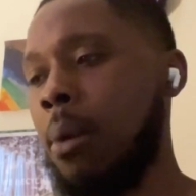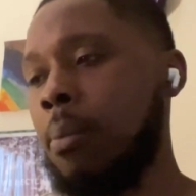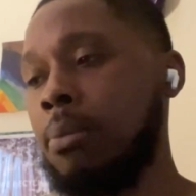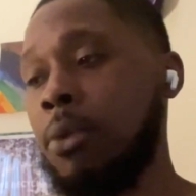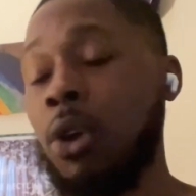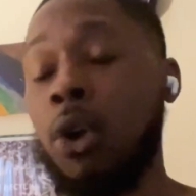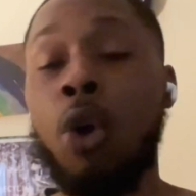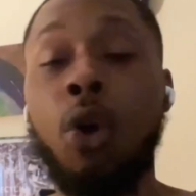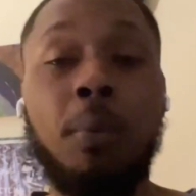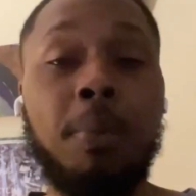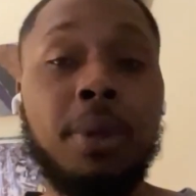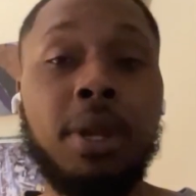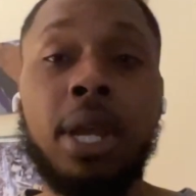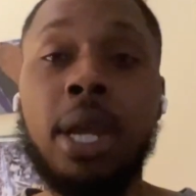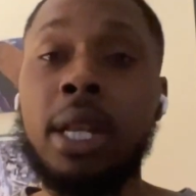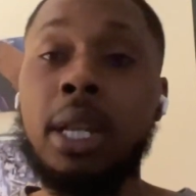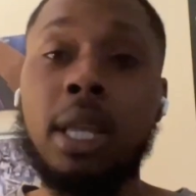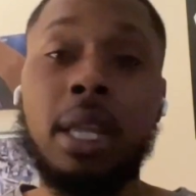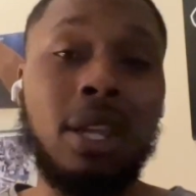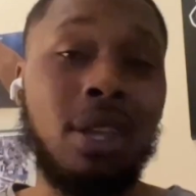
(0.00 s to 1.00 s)
You're hoping
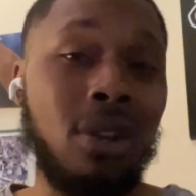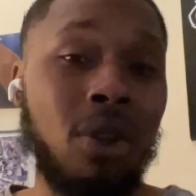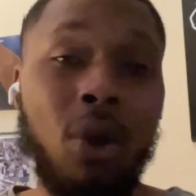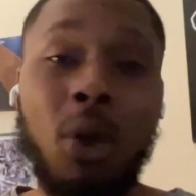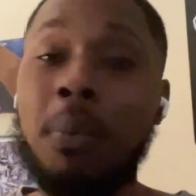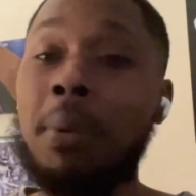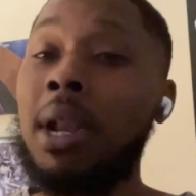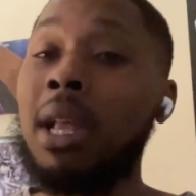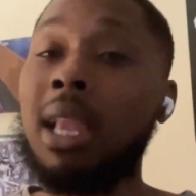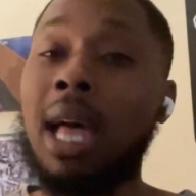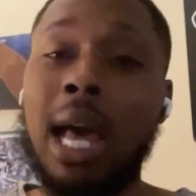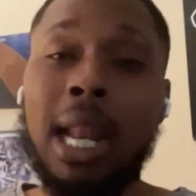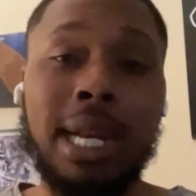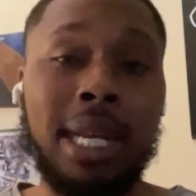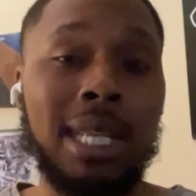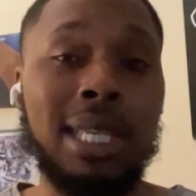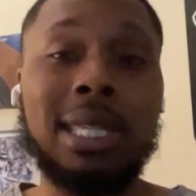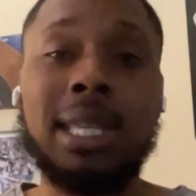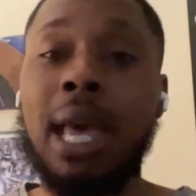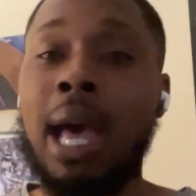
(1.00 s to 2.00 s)
a lot of
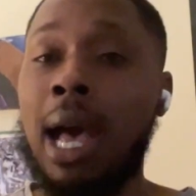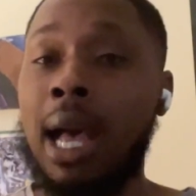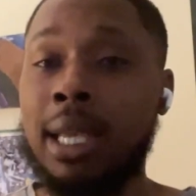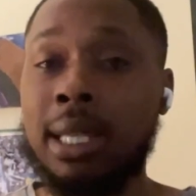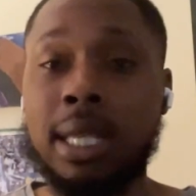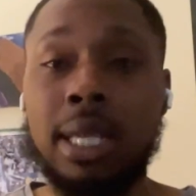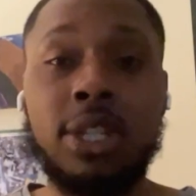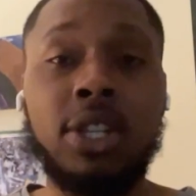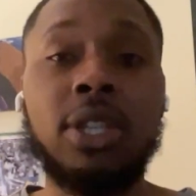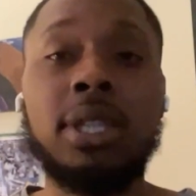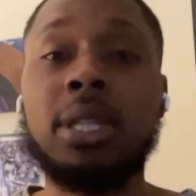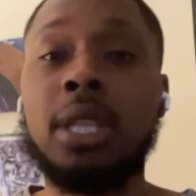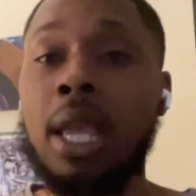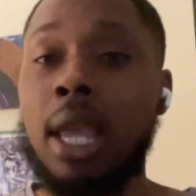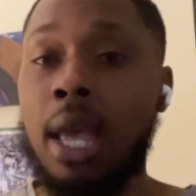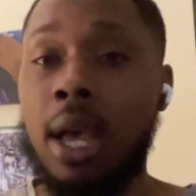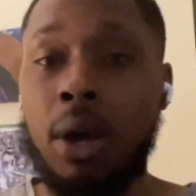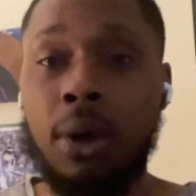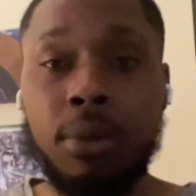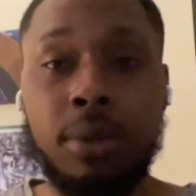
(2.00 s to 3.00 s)
these guys can just stay
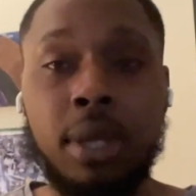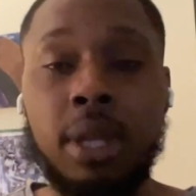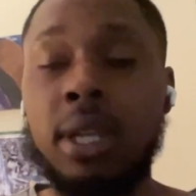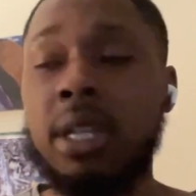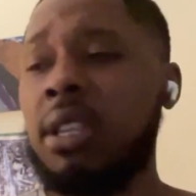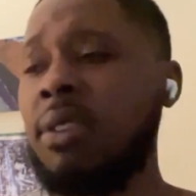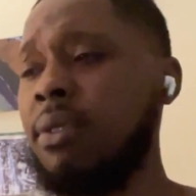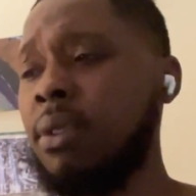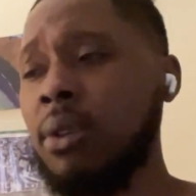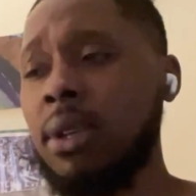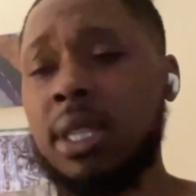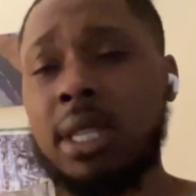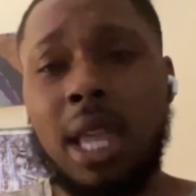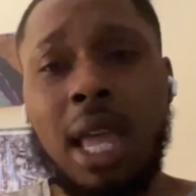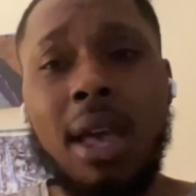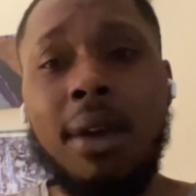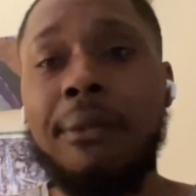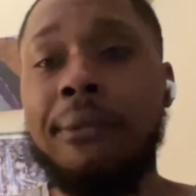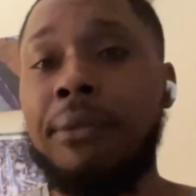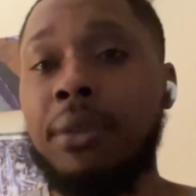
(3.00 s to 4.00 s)
healthy, because if you can
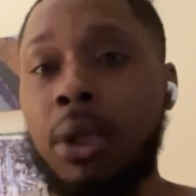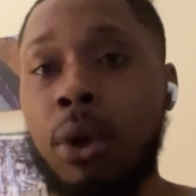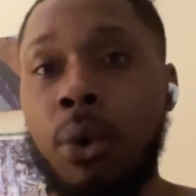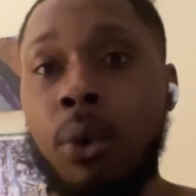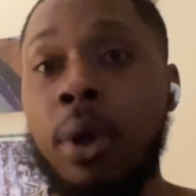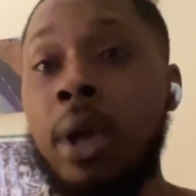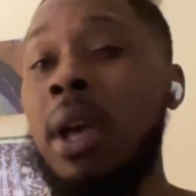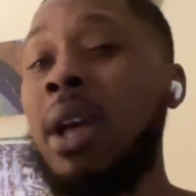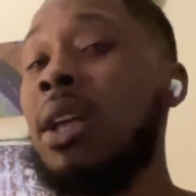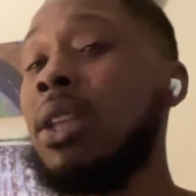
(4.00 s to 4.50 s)
stay afloat,